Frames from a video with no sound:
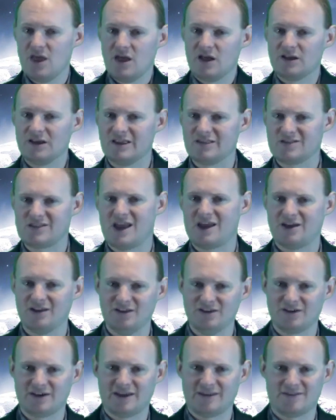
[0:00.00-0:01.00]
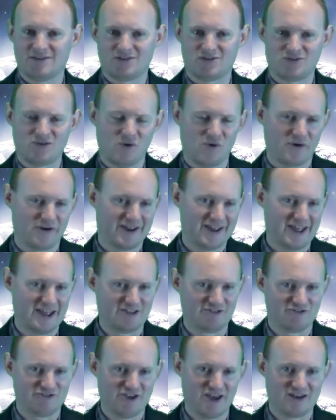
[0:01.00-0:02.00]
Let's take a look at the story
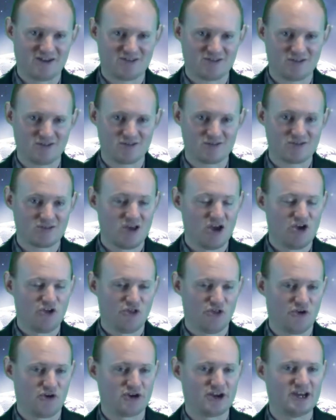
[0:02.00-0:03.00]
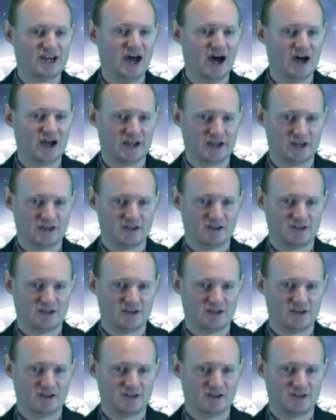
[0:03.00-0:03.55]
in Genesis thirty-nine.